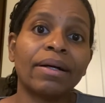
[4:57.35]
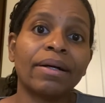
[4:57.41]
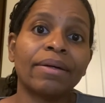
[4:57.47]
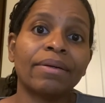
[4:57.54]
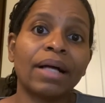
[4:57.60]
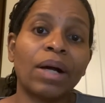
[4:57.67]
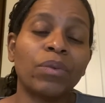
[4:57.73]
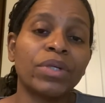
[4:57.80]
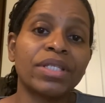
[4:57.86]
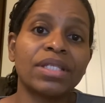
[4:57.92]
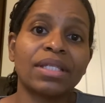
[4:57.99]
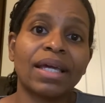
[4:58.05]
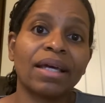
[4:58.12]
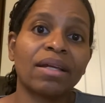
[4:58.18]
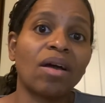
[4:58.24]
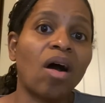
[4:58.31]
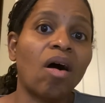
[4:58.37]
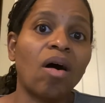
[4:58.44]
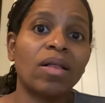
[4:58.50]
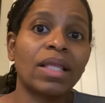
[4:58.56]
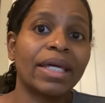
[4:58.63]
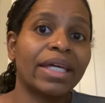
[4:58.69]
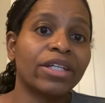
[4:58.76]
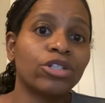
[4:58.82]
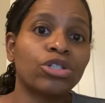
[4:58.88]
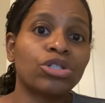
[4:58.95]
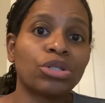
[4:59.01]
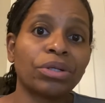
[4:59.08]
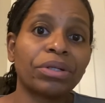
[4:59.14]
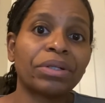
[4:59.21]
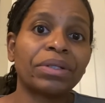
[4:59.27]
I would say, an all-in
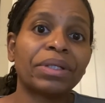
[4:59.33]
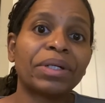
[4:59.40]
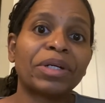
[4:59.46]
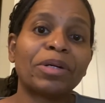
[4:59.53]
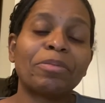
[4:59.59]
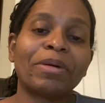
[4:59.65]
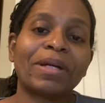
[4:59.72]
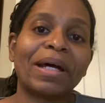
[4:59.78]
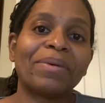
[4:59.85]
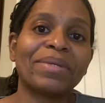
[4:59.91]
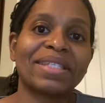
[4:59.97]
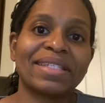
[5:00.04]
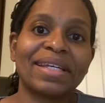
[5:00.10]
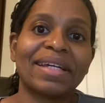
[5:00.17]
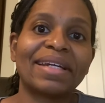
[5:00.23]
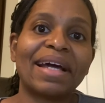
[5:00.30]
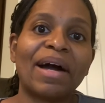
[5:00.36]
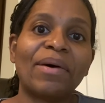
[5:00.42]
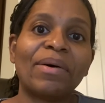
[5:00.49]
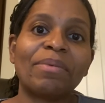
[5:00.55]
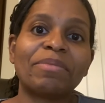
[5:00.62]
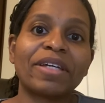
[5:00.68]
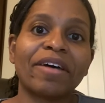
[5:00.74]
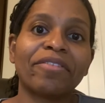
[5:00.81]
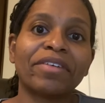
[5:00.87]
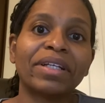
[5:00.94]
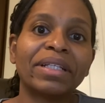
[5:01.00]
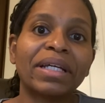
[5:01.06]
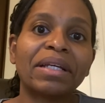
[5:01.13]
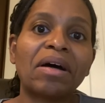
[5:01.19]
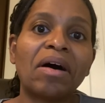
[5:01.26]
journaler, but I would say now I'm
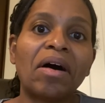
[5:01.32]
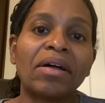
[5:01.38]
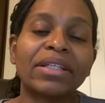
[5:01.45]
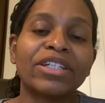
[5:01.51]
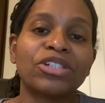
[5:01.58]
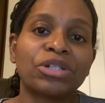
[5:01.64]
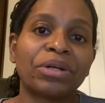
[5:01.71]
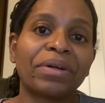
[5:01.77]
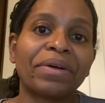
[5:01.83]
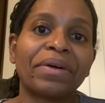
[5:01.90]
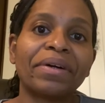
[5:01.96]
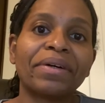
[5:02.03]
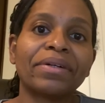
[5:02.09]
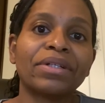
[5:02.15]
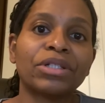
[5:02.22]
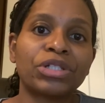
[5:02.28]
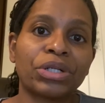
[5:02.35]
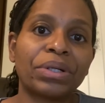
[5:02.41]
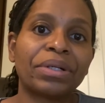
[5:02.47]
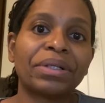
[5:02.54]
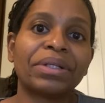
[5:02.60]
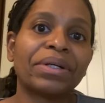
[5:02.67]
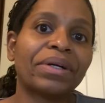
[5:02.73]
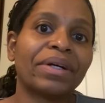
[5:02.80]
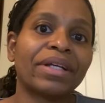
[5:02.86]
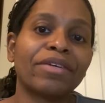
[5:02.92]
definitely an all-in journaler.